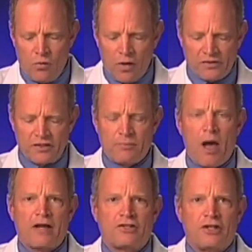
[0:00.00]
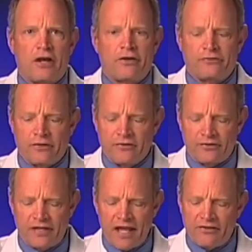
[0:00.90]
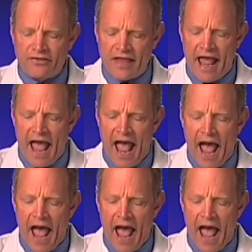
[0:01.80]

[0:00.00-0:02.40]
What this box does is it takes the